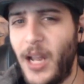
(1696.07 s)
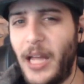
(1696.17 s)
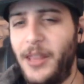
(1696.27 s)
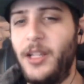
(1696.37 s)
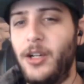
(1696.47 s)

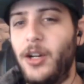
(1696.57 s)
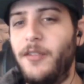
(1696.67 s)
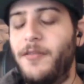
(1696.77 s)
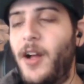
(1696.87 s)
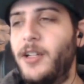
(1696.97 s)
I think you're
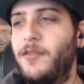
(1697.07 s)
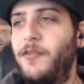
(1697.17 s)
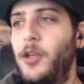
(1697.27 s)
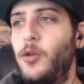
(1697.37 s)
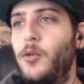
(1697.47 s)
going to find
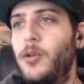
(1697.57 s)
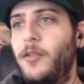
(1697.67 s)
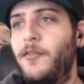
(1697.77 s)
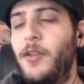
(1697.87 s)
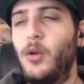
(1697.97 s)

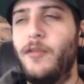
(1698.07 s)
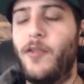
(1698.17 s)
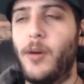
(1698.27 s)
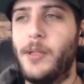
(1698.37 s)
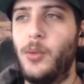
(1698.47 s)
few and
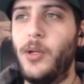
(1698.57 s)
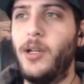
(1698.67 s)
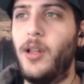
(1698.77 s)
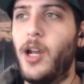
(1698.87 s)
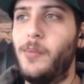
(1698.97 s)
far
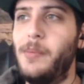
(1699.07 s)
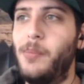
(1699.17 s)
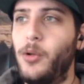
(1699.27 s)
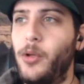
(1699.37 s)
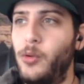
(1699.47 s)
between a lot of
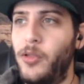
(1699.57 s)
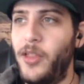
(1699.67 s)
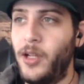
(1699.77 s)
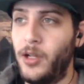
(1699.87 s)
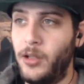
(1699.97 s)
people who think